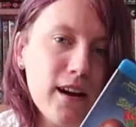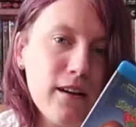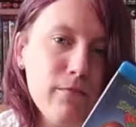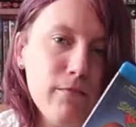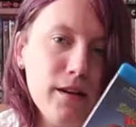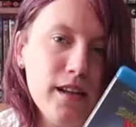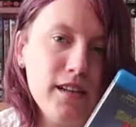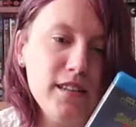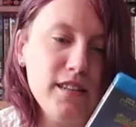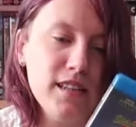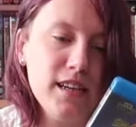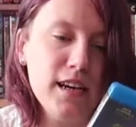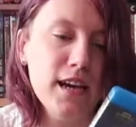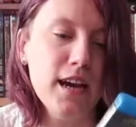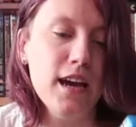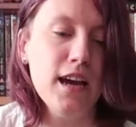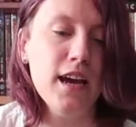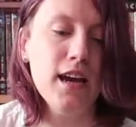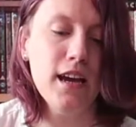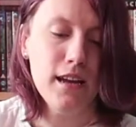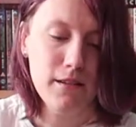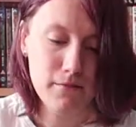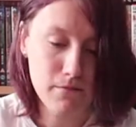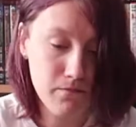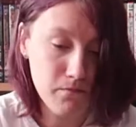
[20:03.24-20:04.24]
recommend it.
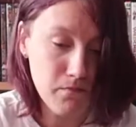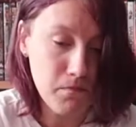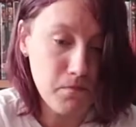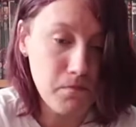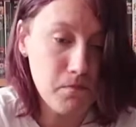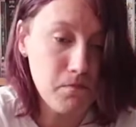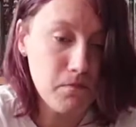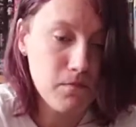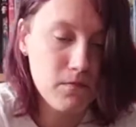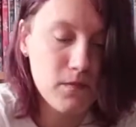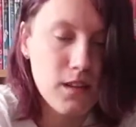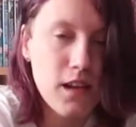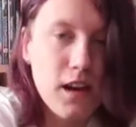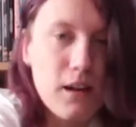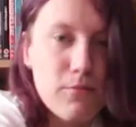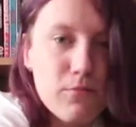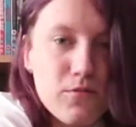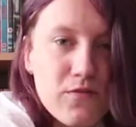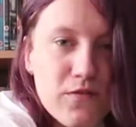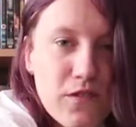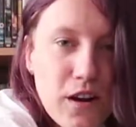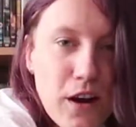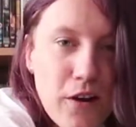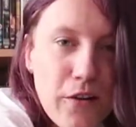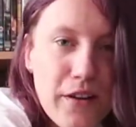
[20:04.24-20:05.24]
I'm
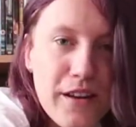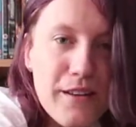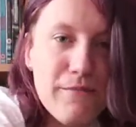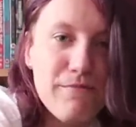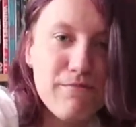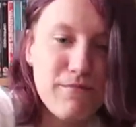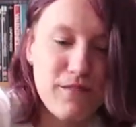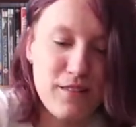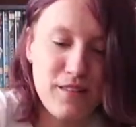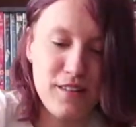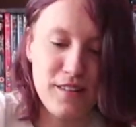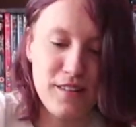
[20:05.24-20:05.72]
throwing it.